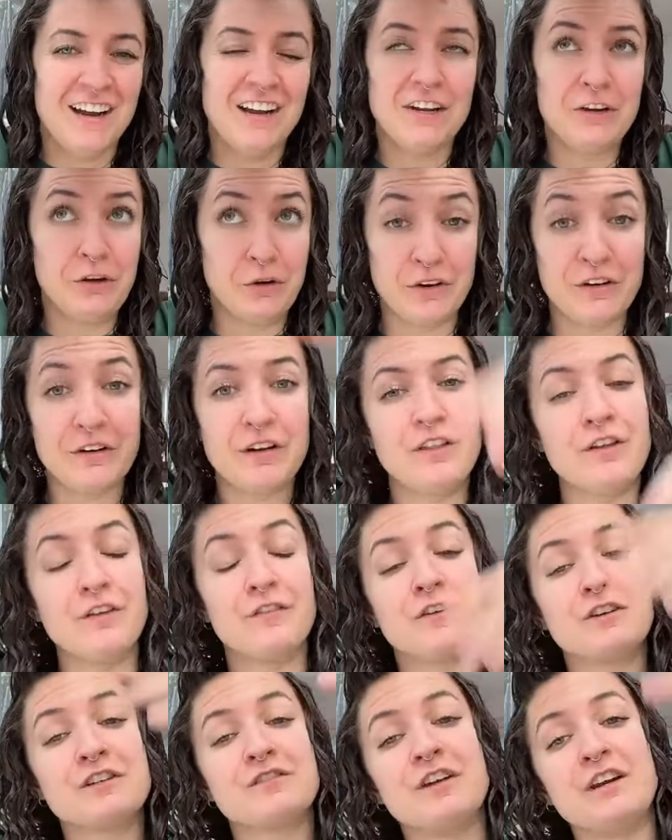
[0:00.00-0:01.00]
You're the
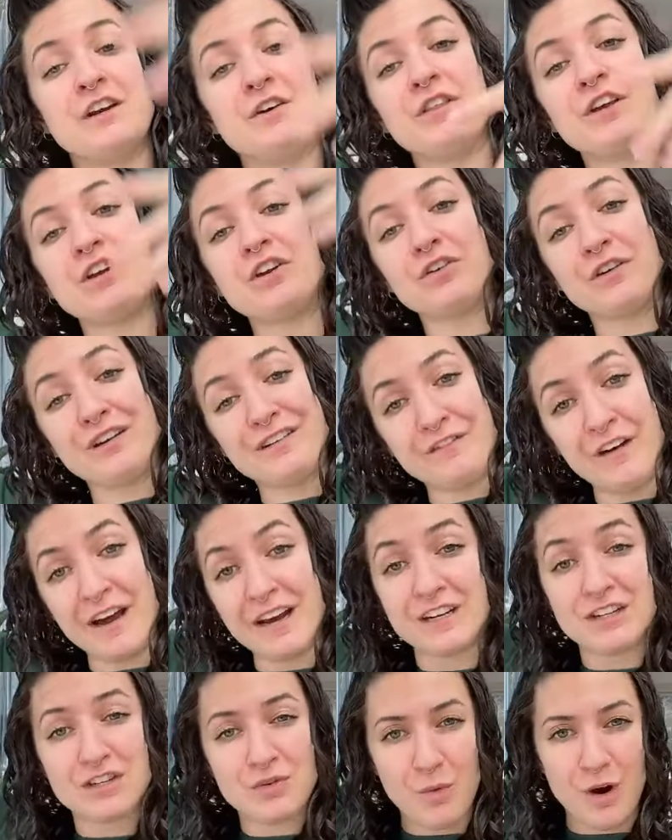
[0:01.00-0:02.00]
first video that you're
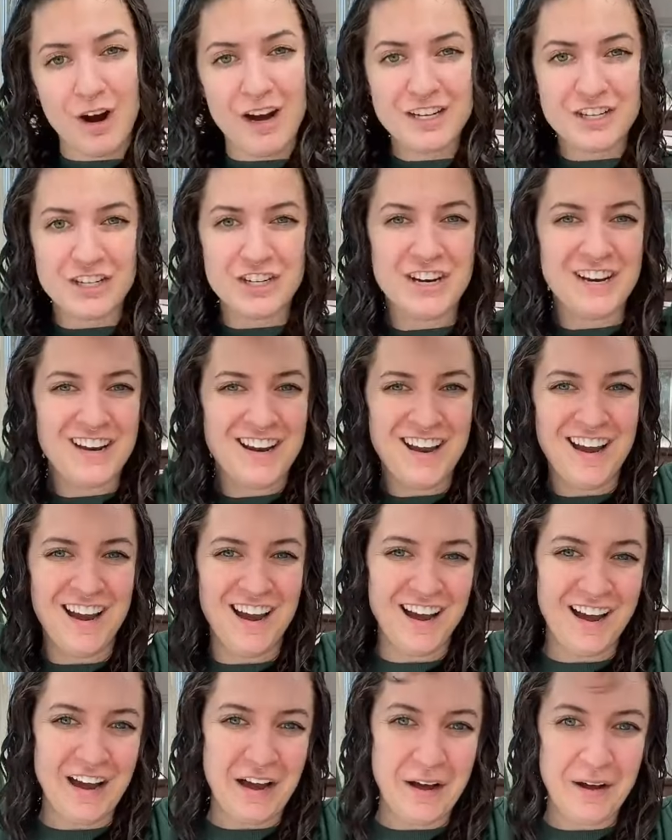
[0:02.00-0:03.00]
invited to watch.
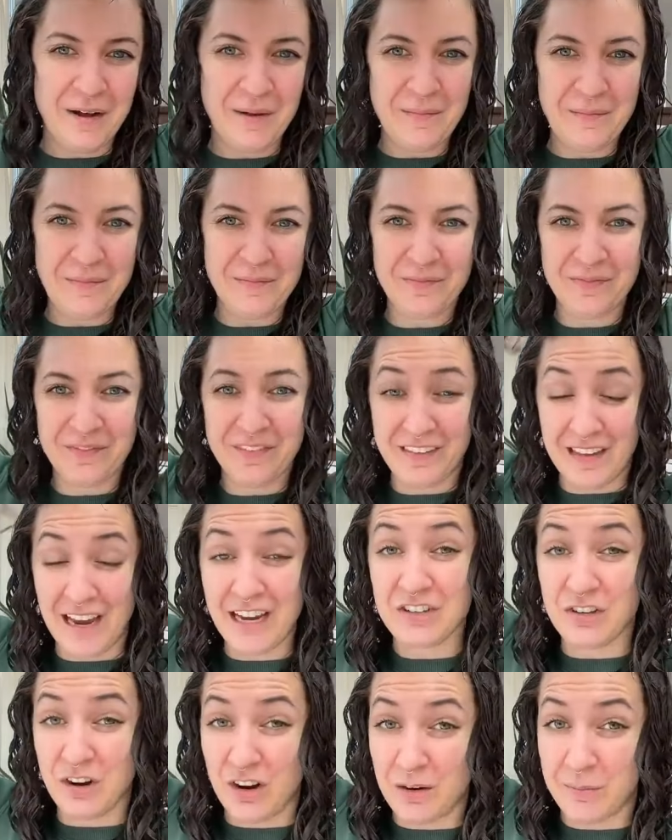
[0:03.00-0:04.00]
I
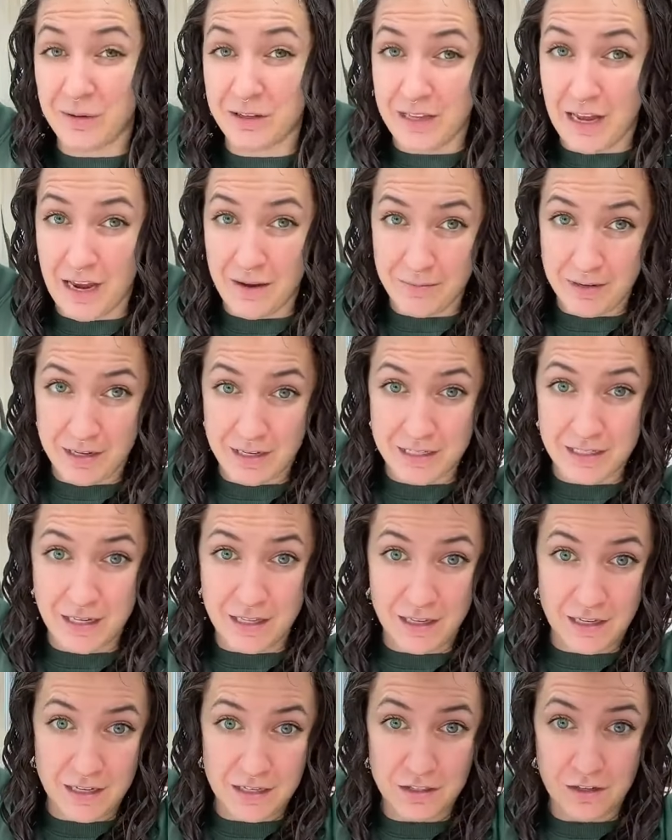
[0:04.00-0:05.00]
talk about that because I
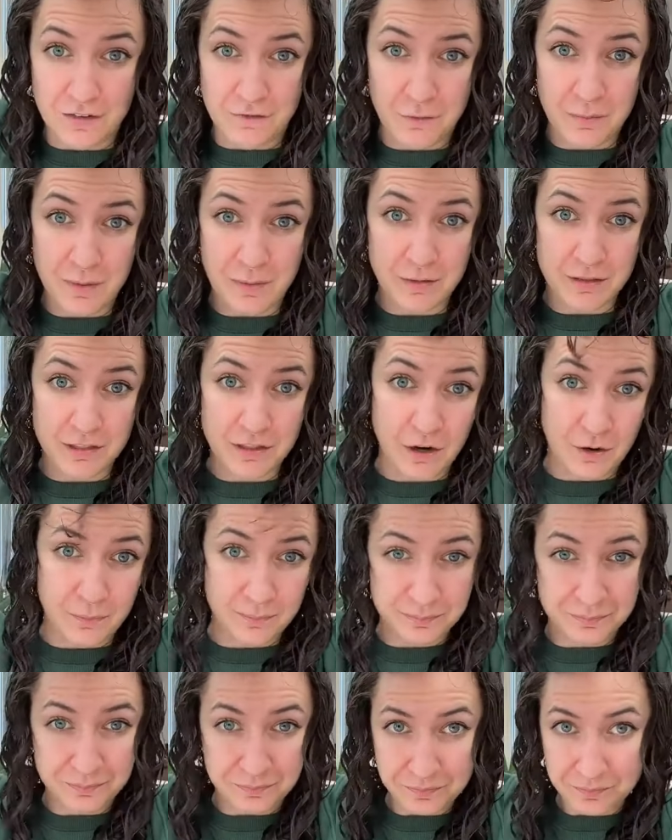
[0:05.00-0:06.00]
think it's good for people to know.
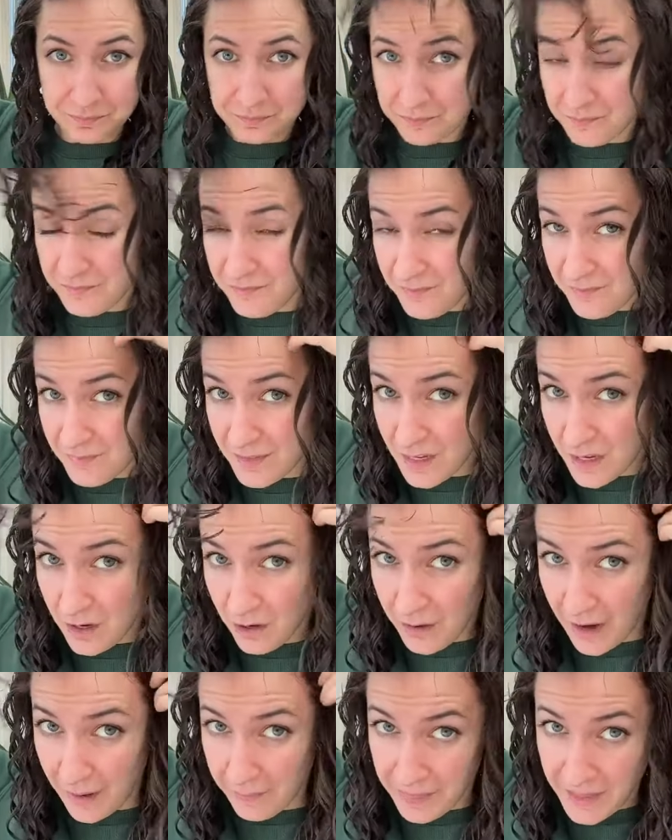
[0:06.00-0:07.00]

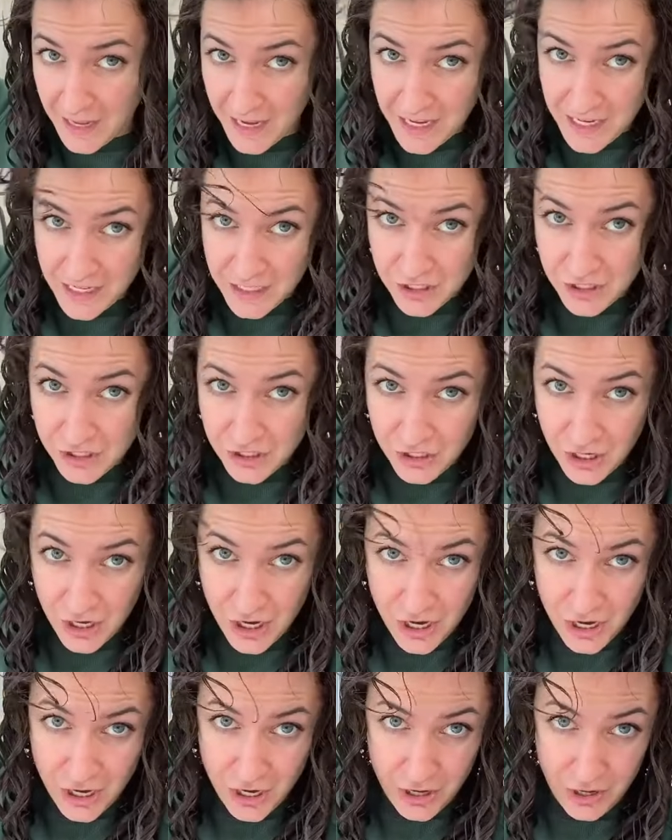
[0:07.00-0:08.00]
Okay,
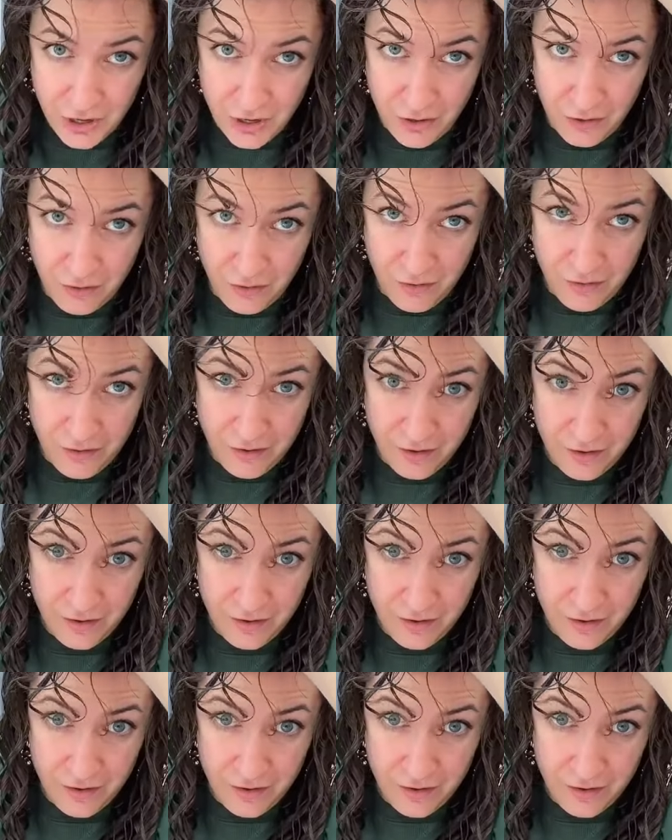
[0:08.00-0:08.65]
so...